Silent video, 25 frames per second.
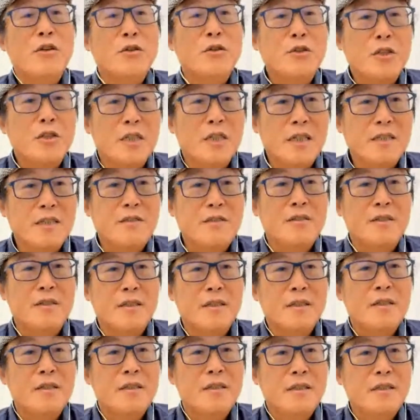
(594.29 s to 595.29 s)

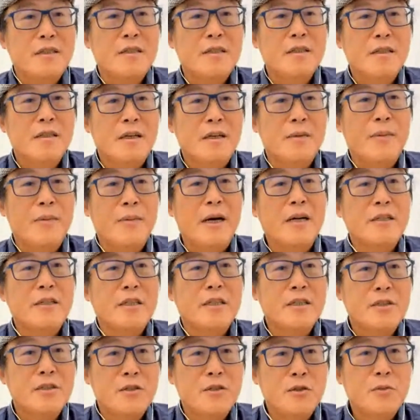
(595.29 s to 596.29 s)
Revolutionist
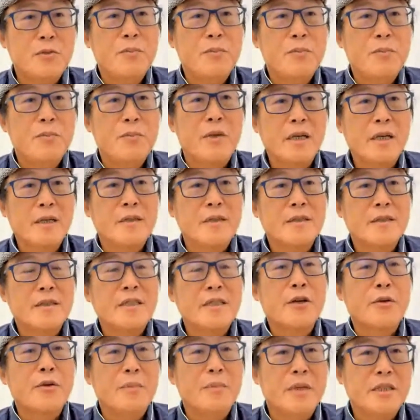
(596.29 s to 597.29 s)
about the Su
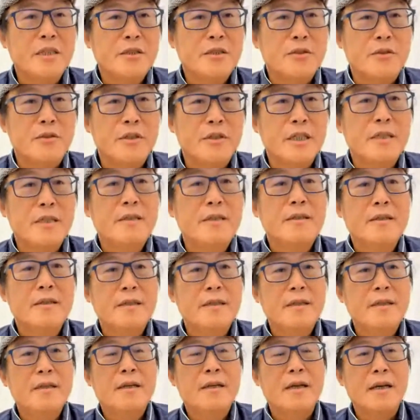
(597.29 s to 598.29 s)
Beng is a
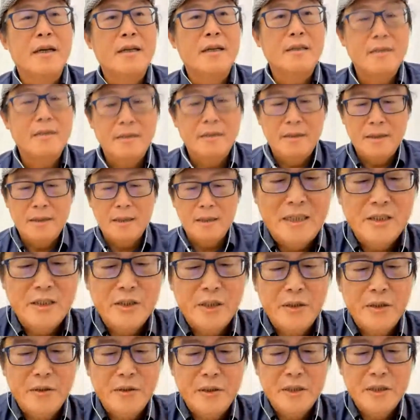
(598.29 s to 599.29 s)
documentary.
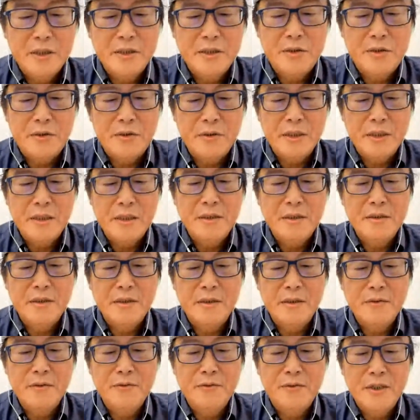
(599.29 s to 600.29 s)
while Untold
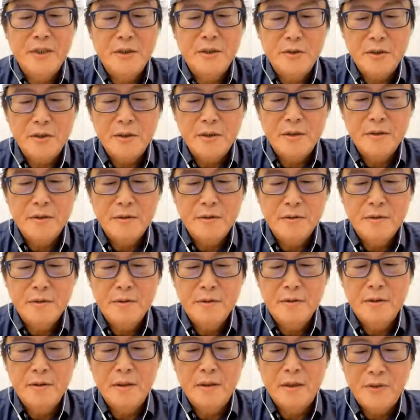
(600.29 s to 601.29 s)
Herstory is a
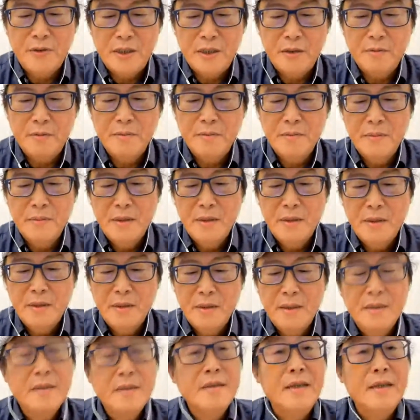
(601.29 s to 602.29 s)
fictional
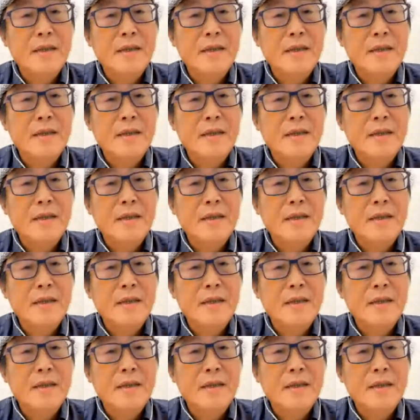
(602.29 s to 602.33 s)
film